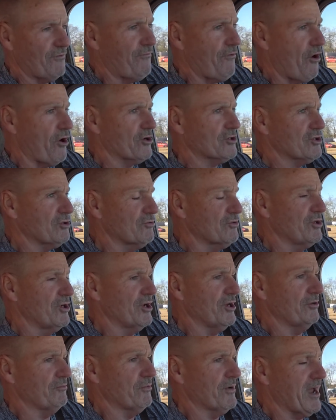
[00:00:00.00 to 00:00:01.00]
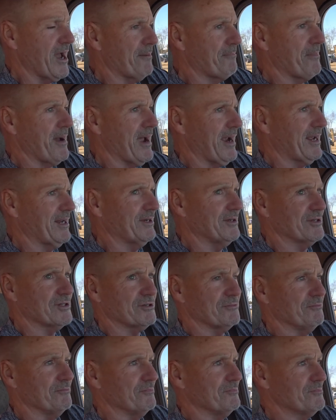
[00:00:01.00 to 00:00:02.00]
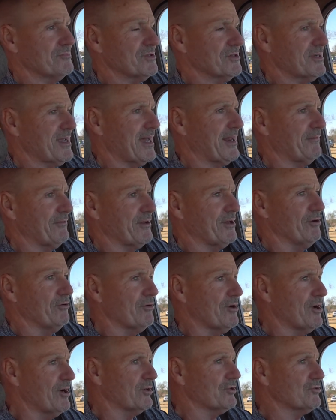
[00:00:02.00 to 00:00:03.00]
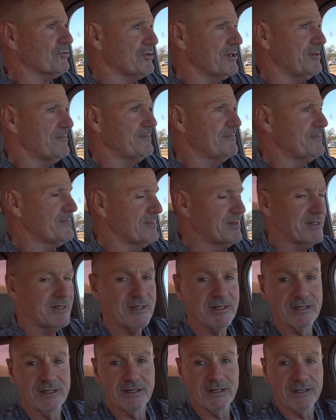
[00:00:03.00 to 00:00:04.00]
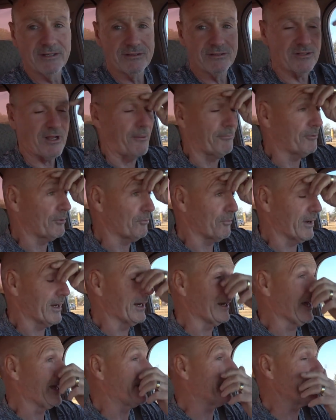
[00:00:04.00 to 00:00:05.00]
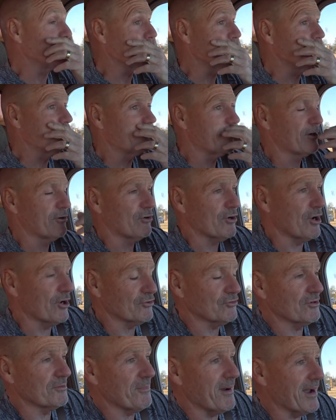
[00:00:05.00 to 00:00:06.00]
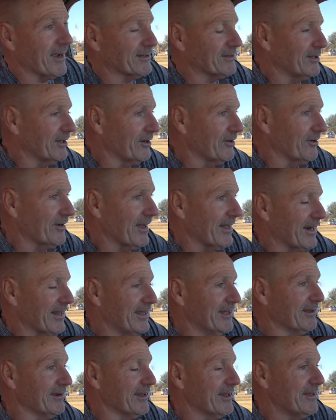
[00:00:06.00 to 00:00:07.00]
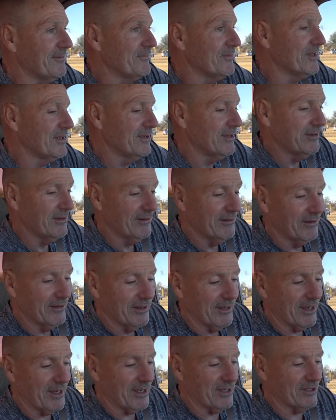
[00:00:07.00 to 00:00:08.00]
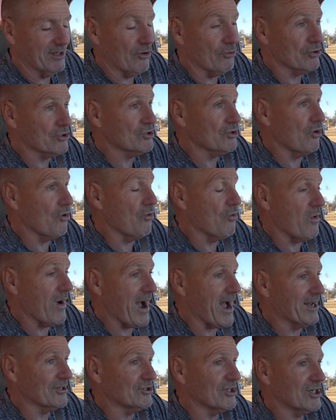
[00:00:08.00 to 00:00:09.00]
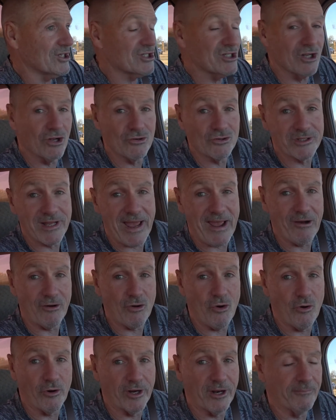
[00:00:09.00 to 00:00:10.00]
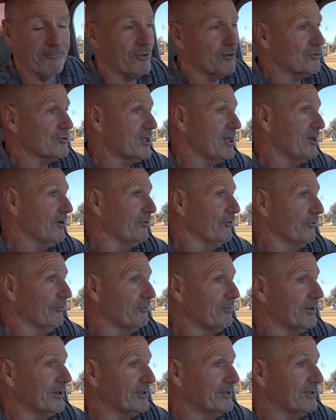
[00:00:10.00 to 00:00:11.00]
far, so good. We got back into some kind of a hill country. Stop at the red light here. Hill country back there, kind of hilly. And of course, old YJ slows down going up those hills, but